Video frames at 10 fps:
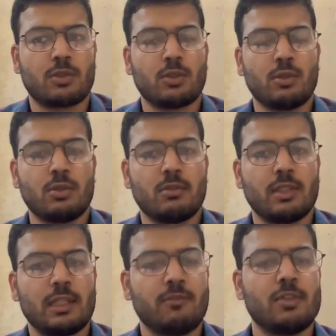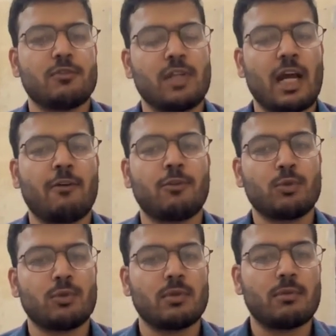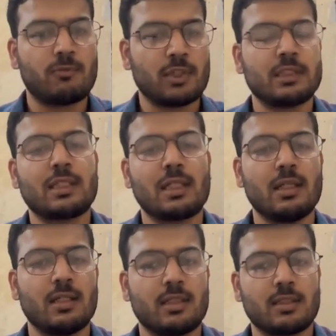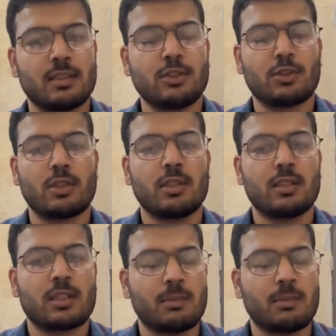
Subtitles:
so in which we have to first research on